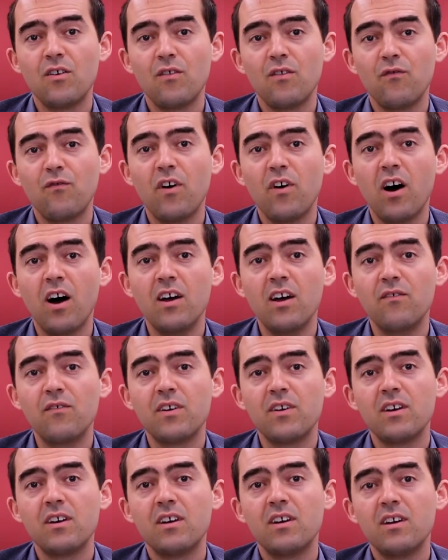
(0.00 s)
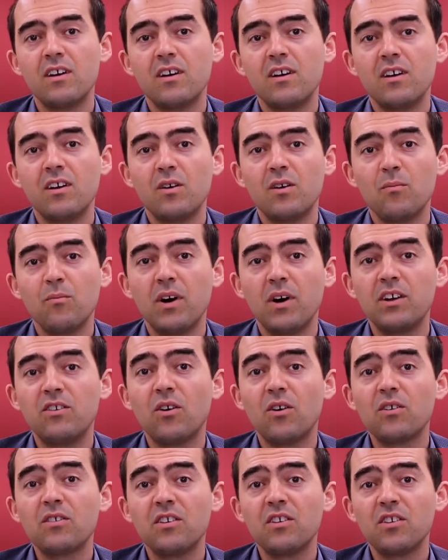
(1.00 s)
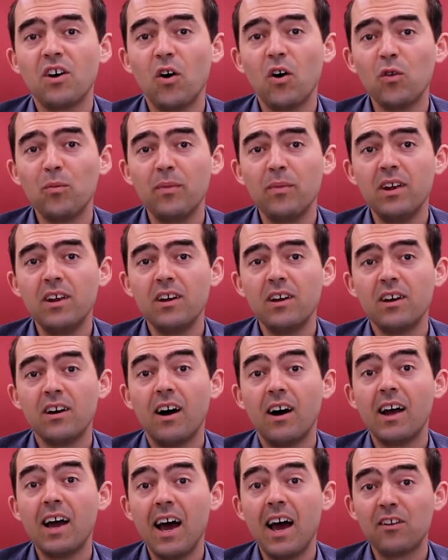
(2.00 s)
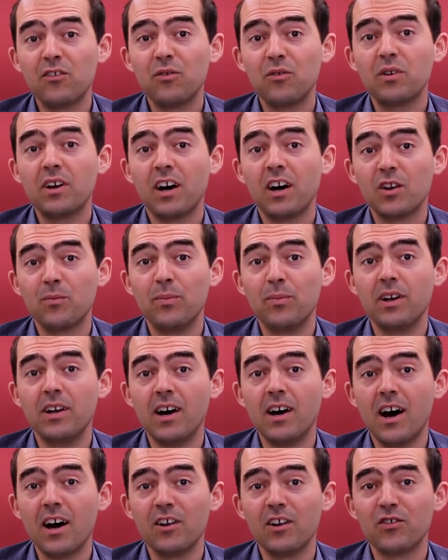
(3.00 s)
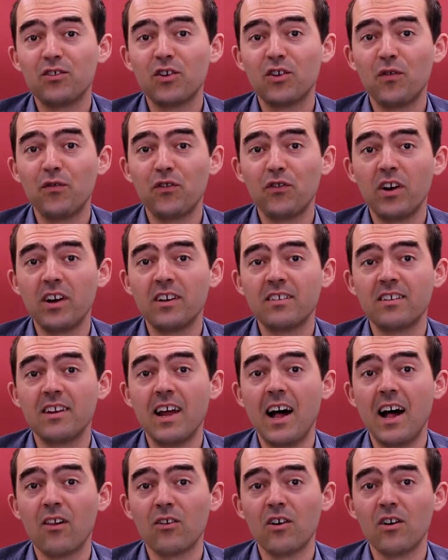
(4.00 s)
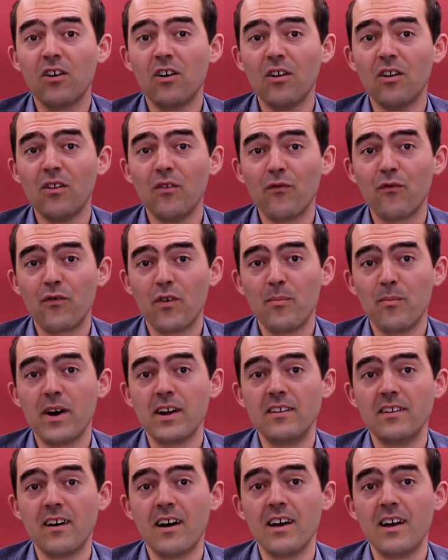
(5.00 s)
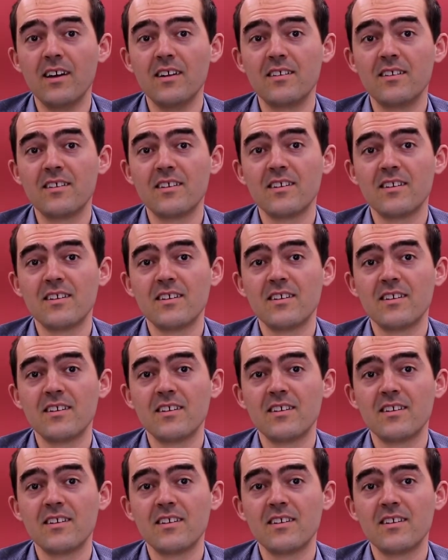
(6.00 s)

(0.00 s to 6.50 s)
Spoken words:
5. My doctor told me I had to cut banana soft drinks and alcohol from my diet.